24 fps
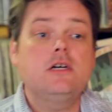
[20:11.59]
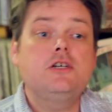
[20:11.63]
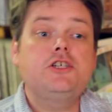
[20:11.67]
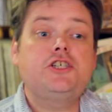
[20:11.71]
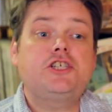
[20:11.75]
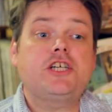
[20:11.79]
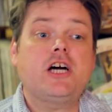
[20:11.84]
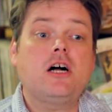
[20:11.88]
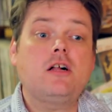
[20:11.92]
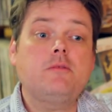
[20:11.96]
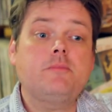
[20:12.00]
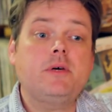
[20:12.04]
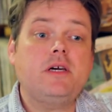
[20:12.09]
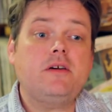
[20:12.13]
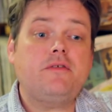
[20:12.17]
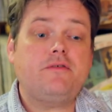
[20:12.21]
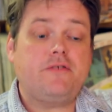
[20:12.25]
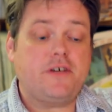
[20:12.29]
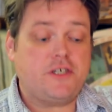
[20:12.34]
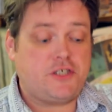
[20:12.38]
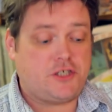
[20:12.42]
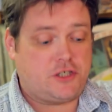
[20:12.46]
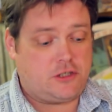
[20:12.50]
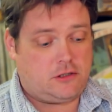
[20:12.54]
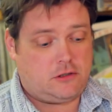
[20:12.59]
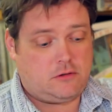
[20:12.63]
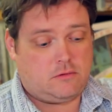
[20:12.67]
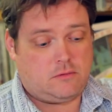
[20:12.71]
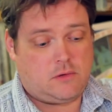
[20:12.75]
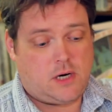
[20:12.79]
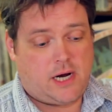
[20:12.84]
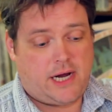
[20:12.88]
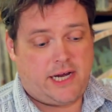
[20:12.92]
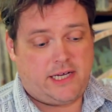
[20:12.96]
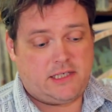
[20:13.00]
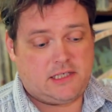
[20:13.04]
Shelby Fisher
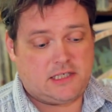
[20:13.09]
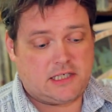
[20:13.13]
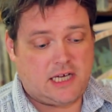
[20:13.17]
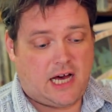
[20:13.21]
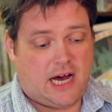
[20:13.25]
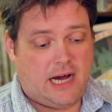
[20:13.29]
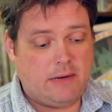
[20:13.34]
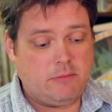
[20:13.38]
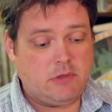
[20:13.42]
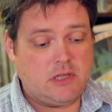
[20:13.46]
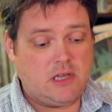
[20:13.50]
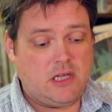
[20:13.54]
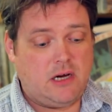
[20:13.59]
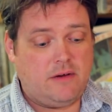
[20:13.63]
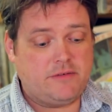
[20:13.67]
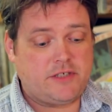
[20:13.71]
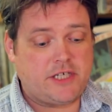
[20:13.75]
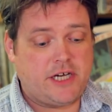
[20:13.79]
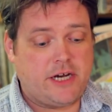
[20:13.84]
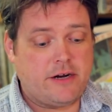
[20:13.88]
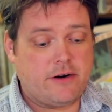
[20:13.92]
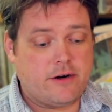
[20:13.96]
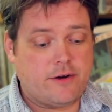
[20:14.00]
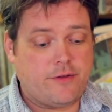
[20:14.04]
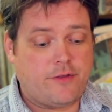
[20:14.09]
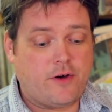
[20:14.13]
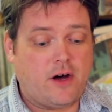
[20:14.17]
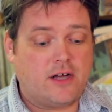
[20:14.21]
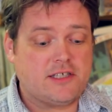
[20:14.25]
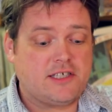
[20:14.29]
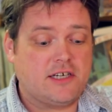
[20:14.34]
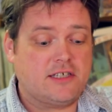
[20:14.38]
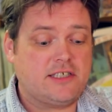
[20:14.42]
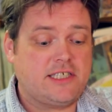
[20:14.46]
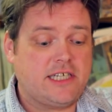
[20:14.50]
writes, I would love to hear your thoughts on